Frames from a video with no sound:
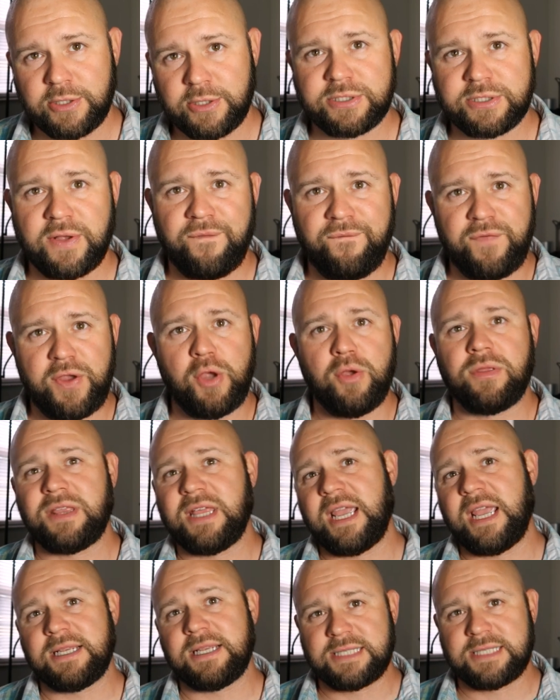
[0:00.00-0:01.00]
there's a few
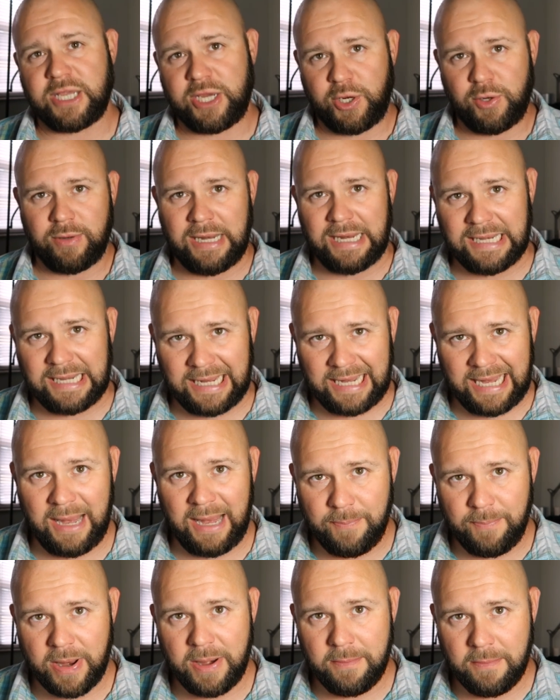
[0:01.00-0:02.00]
things that you need to
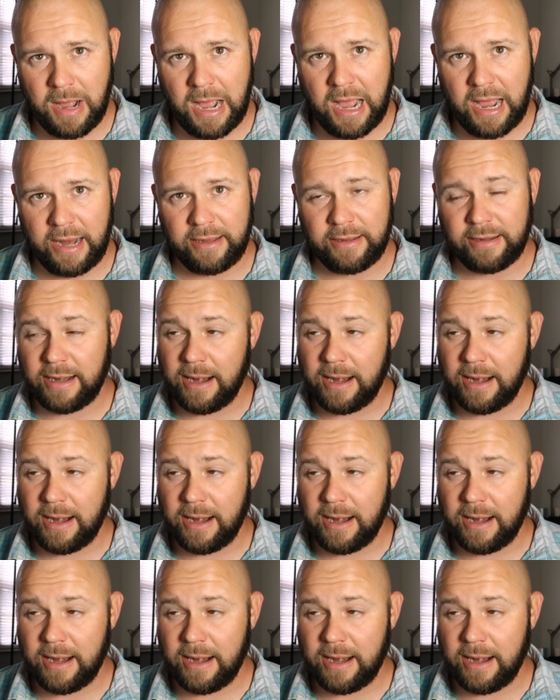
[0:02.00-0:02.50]
keep in mind.